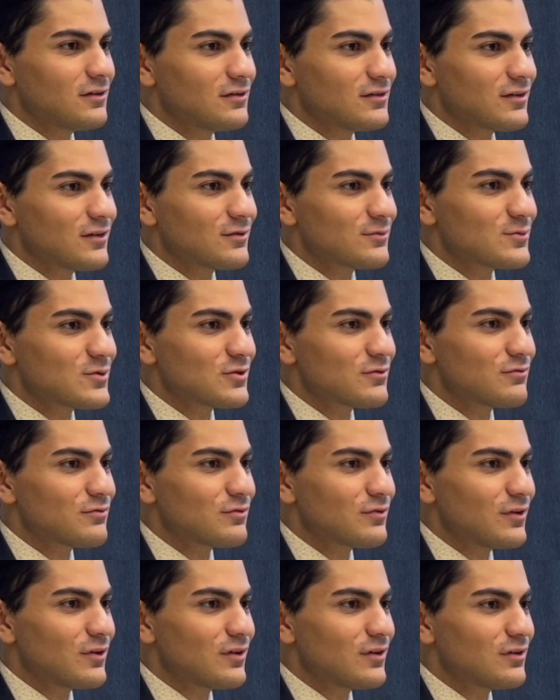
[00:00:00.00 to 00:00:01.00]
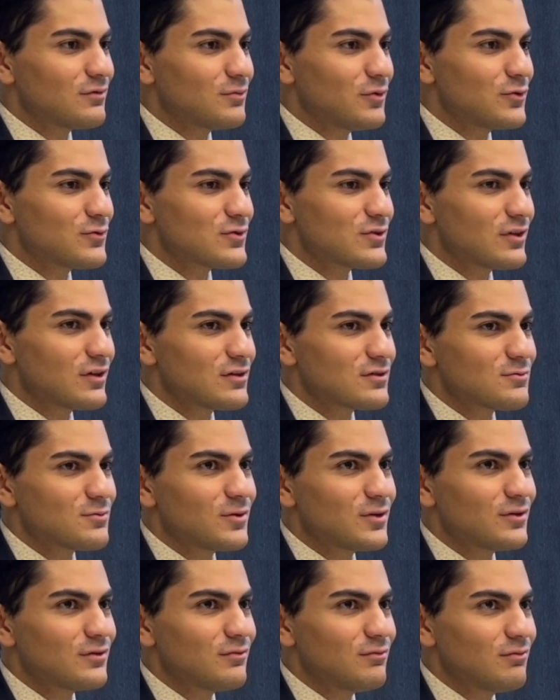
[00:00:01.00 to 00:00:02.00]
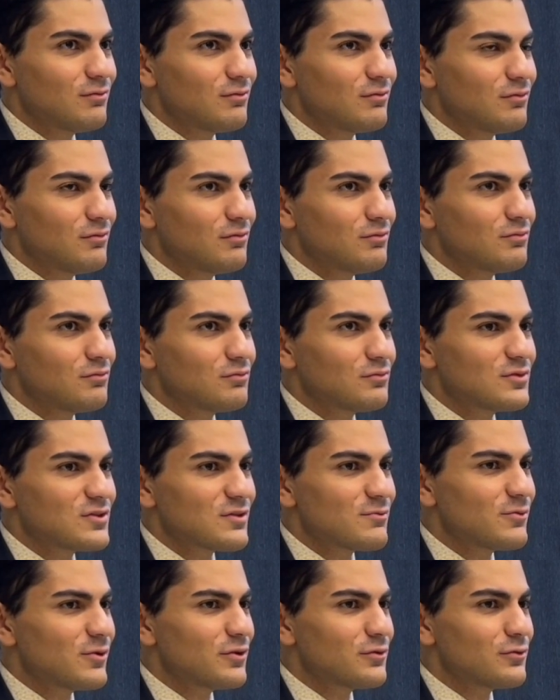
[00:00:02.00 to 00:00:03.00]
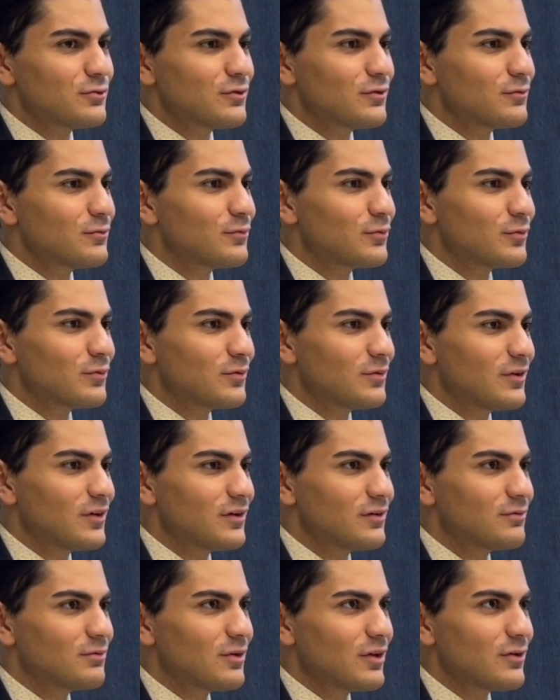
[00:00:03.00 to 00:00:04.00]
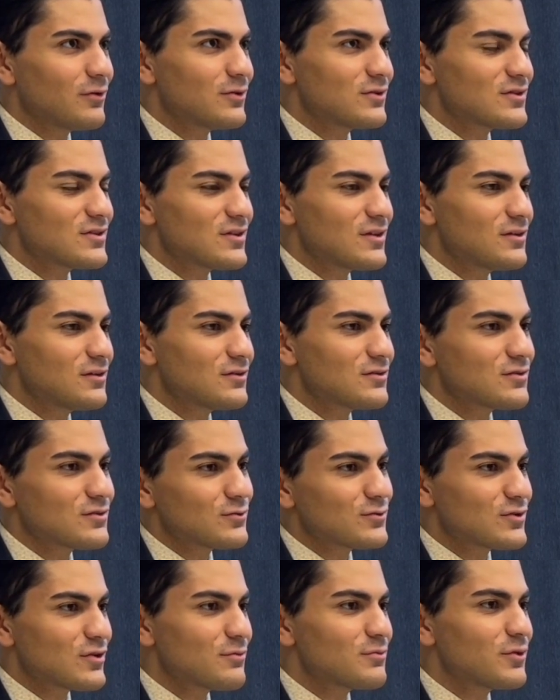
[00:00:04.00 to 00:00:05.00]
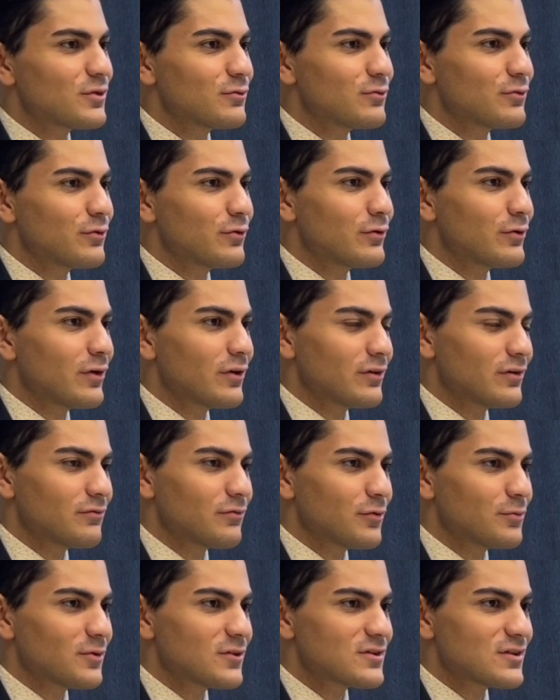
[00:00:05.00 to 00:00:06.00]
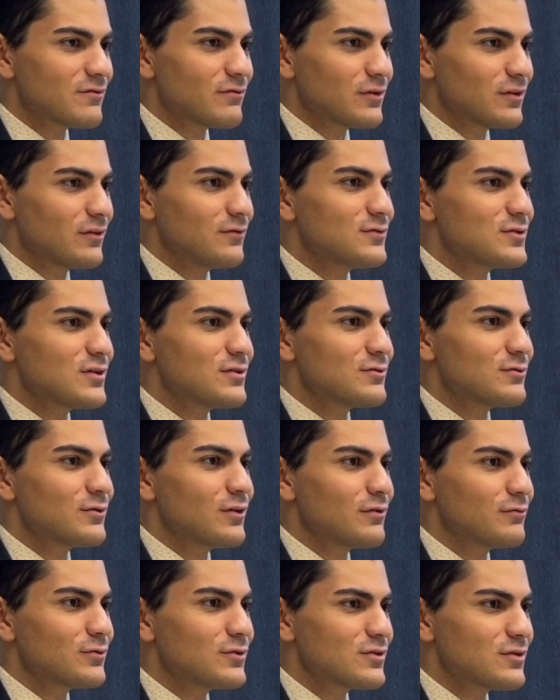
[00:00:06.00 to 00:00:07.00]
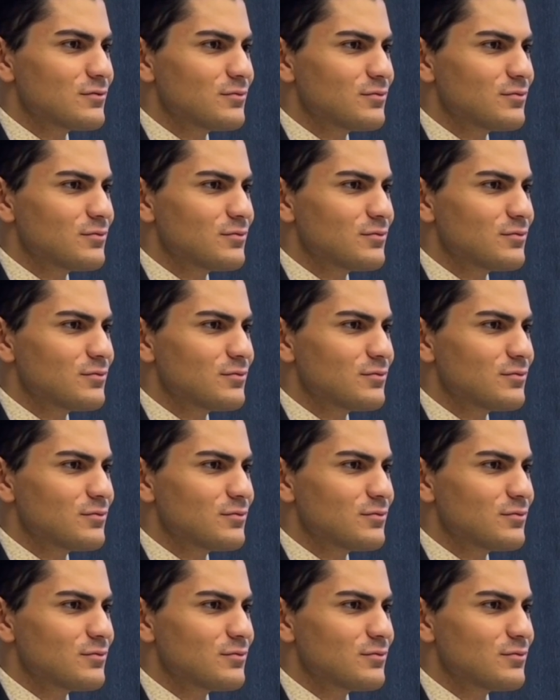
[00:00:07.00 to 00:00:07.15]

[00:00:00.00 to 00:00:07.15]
in terms of music has been similar to the current status to some degree or another from the 17th century, I would say.